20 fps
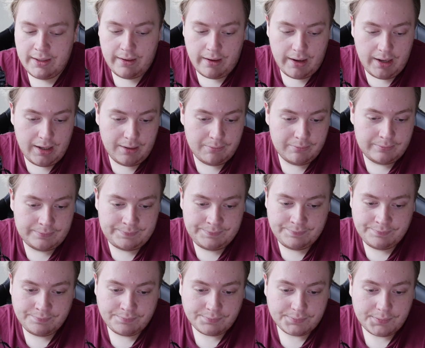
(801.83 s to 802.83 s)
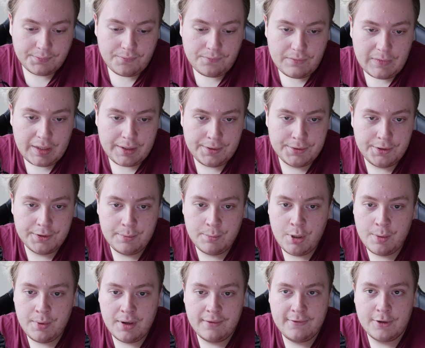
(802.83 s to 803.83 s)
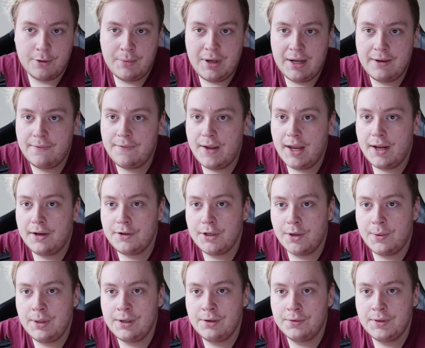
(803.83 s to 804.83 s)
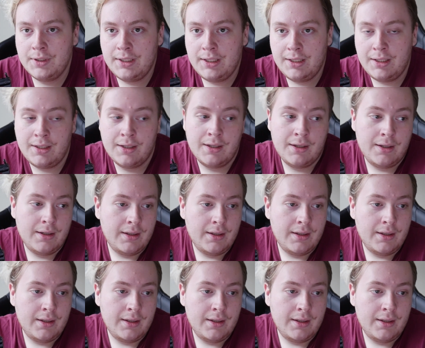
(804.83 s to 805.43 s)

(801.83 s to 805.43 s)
So at the moment I've got my fan going on the